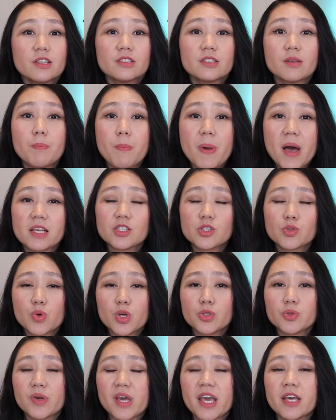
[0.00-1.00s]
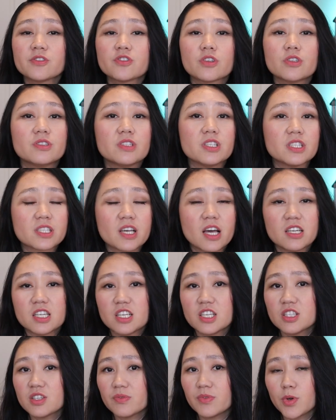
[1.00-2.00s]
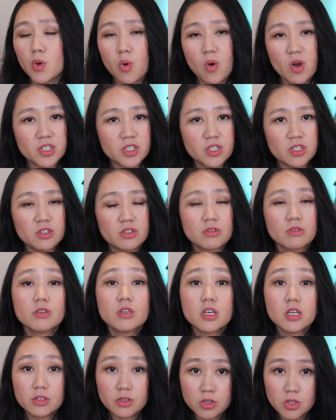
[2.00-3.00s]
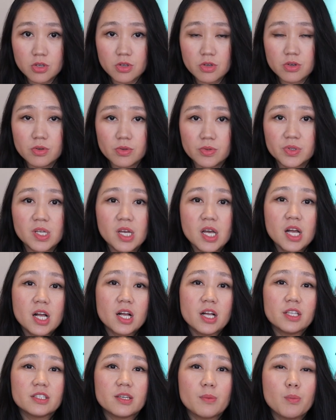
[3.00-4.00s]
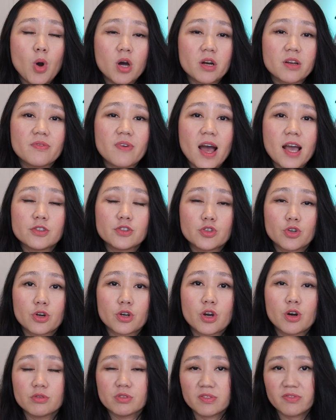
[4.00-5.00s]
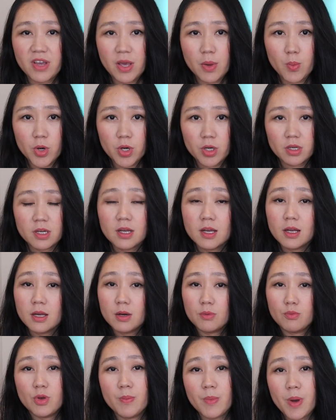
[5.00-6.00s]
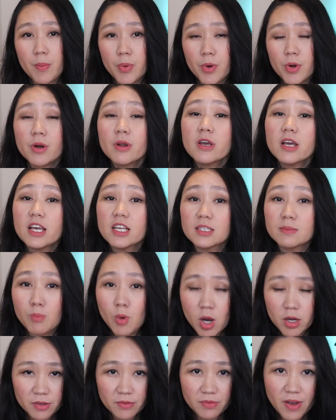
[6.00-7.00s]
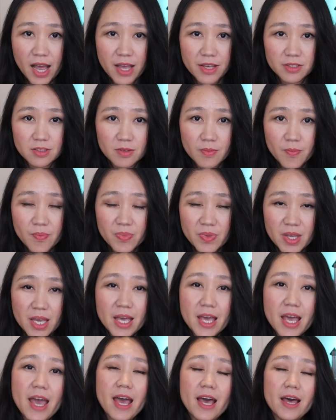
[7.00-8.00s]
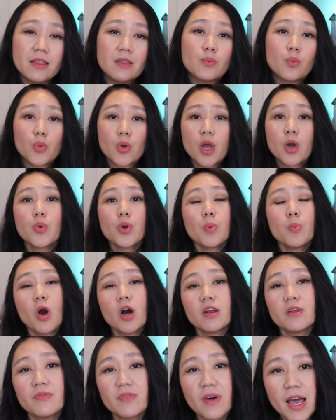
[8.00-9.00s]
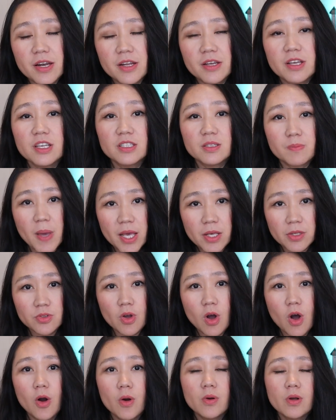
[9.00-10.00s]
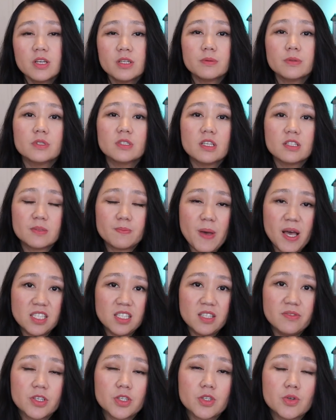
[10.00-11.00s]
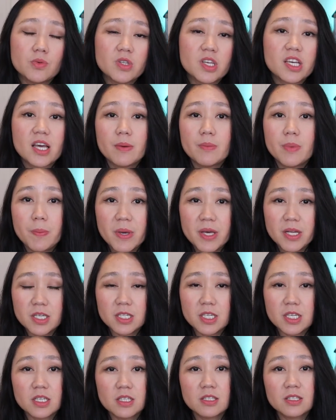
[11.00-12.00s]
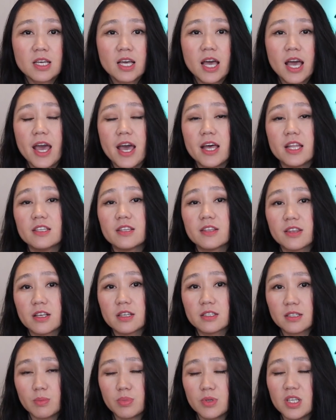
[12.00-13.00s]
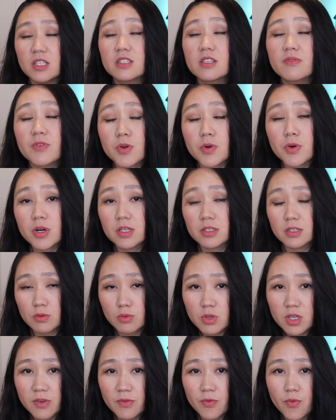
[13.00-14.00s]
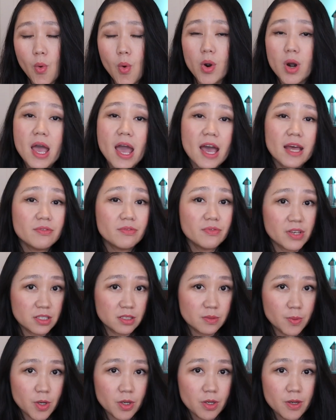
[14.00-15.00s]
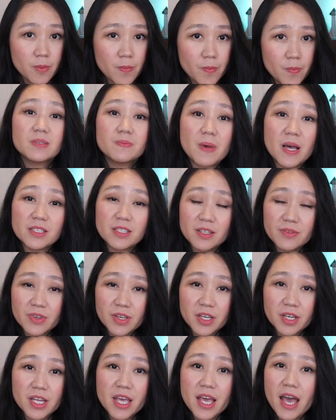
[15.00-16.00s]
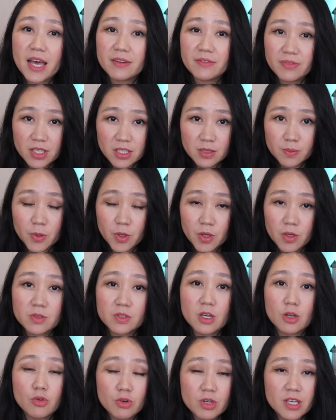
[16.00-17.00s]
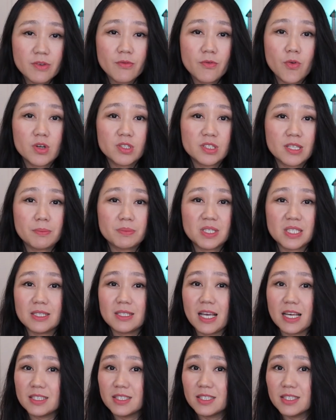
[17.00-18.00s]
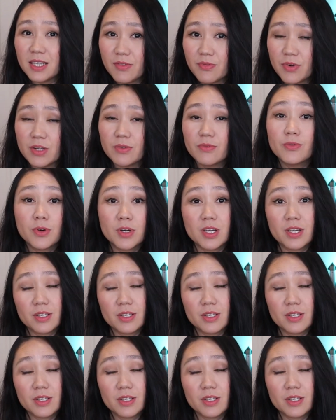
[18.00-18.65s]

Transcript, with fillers: The best way to answer these kind of interview questions is to use the modified circles framework. Remember, it's modified. And where we modified it is based on the specific unique capabilities and things of interviewers looking for at Facebook. Specifically at Facebook, they're looking for something that's different. For